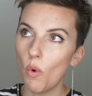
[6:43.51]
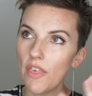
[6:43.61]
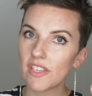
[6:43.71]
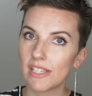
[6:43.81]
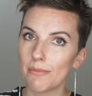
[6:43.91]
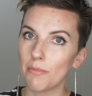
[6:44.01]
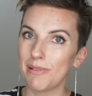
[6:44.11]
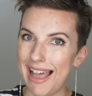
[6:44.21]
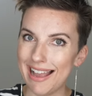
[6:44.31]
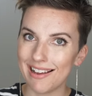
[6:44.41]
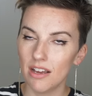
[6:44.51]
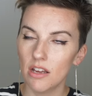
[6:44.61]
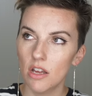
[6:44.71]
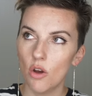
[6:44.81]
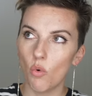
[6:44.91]
With summer black,
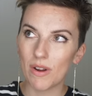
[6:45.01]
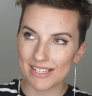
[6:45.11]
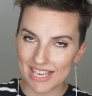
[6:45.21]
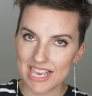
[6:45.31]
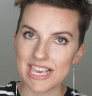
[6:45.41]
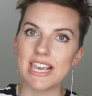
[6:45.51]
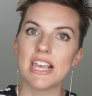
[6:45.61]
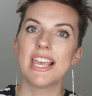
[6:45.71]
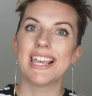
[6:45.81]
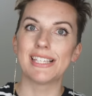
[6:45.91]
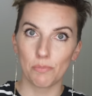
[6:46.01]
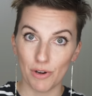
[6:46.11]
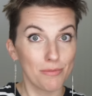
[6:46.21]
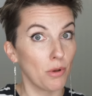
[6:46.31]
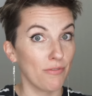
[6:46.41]
what is key is
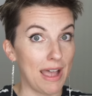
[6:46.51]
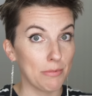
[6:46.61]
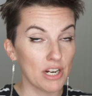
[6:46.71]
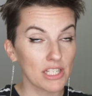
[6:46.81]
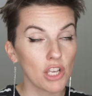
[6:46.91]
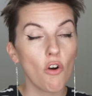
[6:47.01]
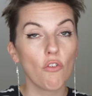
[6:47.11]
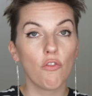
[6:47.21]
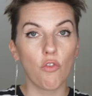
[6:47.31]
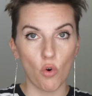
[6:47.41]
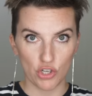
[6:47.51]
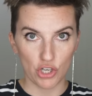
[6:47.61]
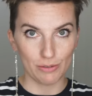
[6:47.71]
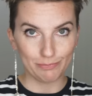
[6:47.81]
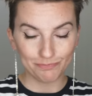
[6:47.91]
breathable fabrics, for sure.